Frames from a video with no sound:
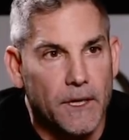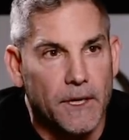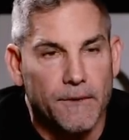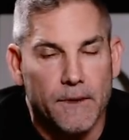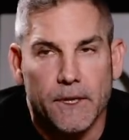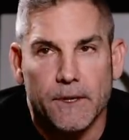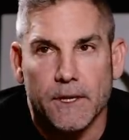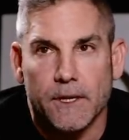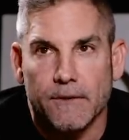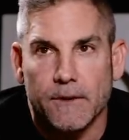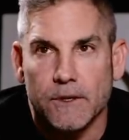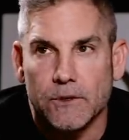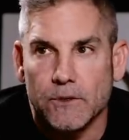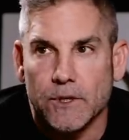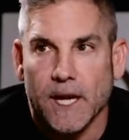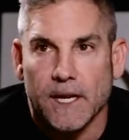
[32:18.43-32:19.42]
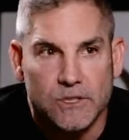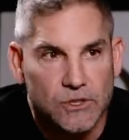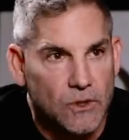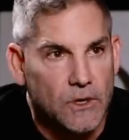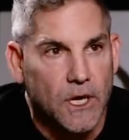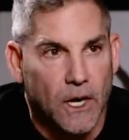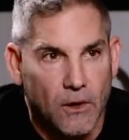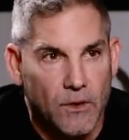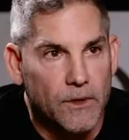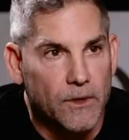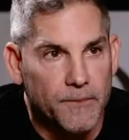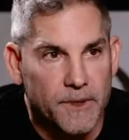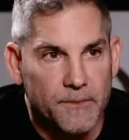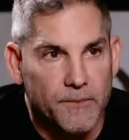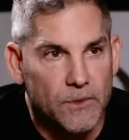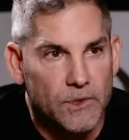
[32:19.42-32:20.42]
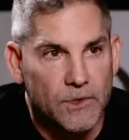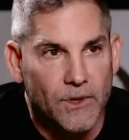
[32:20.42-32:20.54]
And then, and mm-hmm. then you got to start calling on people.